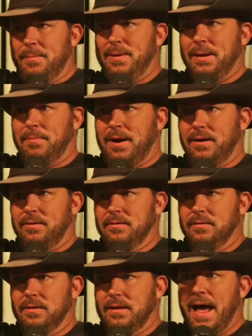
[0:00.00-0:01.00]
a big bottle.
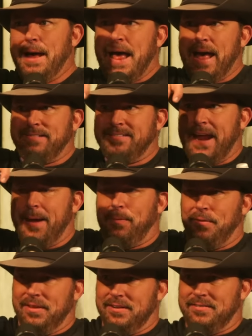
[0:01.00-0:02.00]
So I
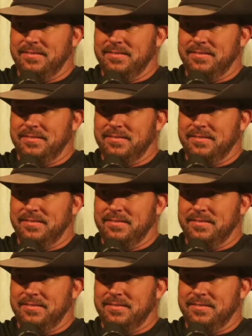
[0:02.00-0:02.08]
sample this.